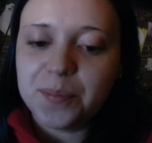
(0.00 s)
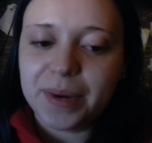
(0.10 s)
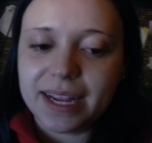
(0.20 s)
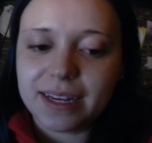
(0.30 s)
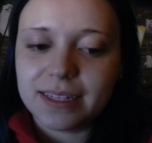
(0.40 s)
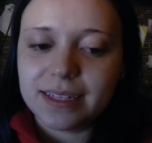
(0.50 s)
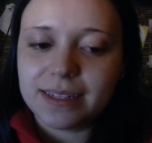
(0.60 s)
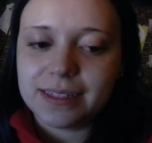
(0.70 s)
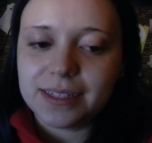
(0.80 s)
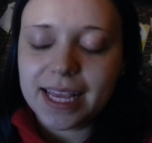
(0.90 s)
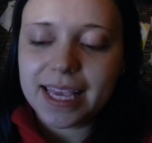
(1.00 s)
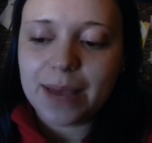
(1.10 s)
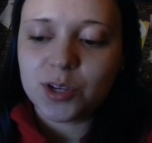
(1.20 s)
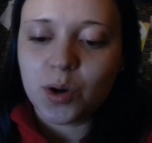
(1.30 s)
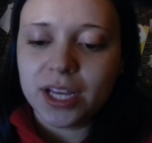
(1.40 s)
But it
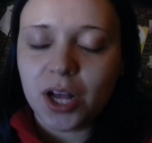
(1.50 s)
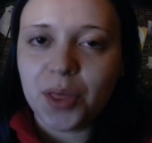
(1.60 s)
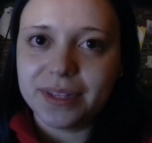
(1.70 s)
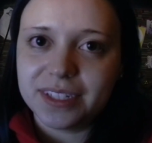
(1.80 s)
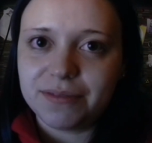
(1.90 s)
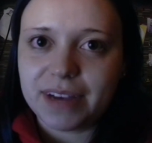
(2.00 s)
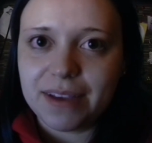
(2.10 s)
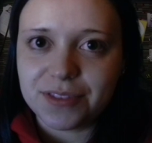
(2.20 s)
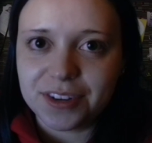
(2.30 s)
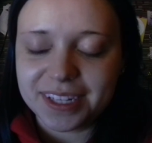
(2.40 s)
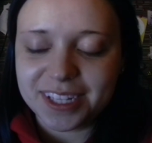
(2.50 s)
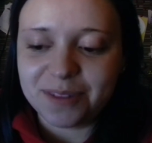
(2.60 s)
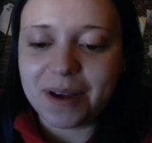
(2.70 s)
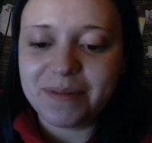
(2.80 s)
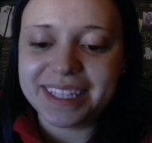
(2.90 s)
kept going all the way till five thirty,
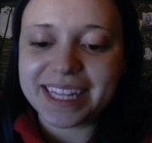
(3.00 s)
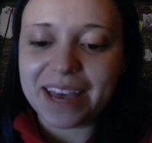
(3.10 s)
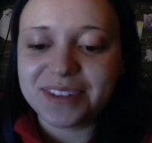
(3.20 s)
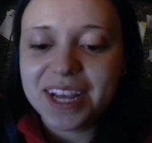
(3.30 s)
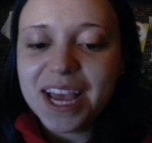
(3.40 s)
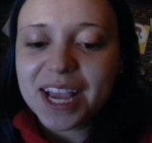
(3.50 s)
till when we left,